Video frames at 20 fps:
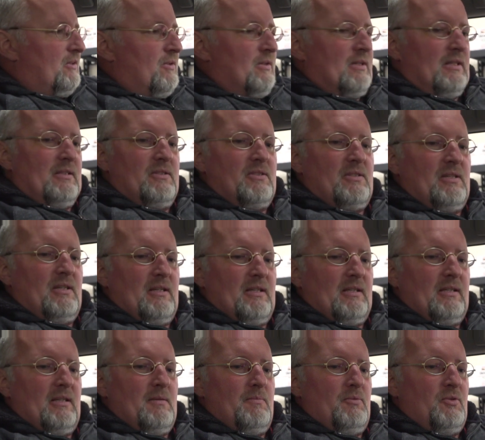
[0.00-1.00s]
You can see
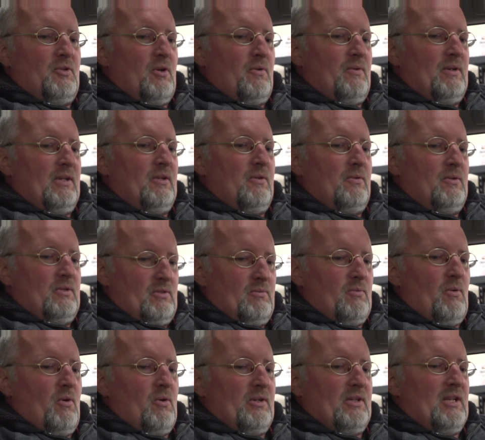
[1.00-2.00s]
I keep showing you
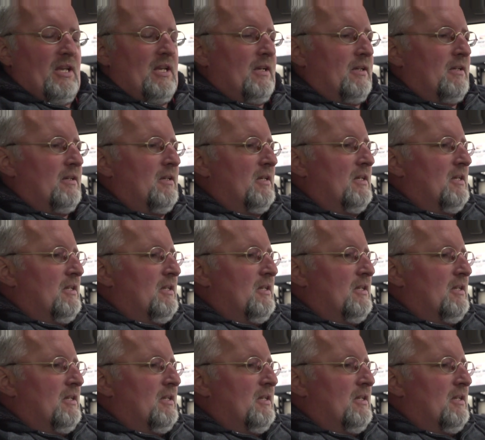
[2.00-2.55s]
it's working.